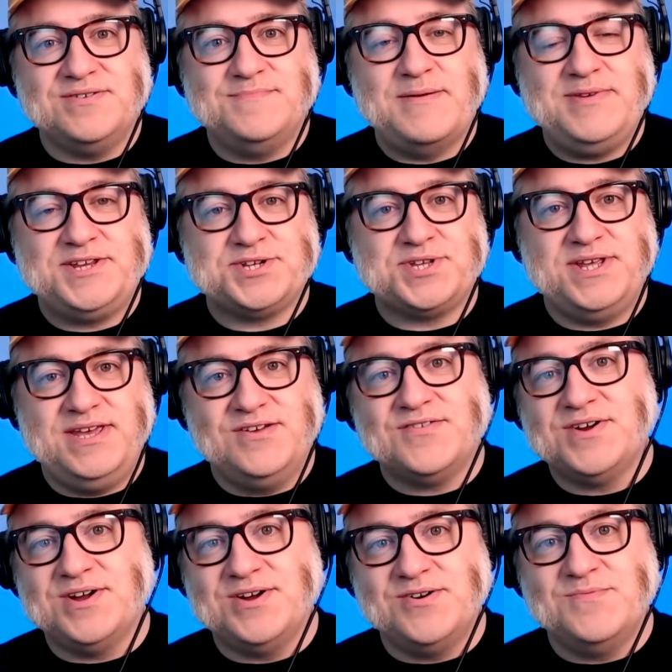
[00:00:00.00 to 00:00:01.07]
maybe just a year
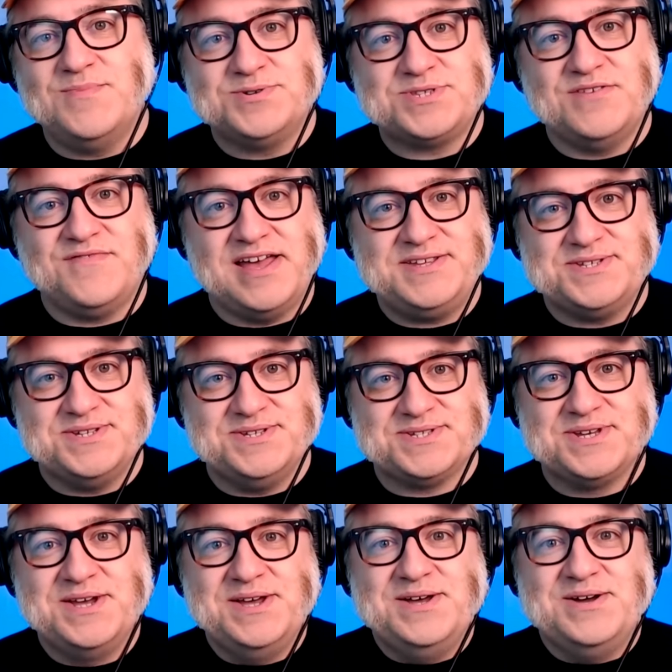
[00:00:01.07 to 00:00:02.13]
ago, most devices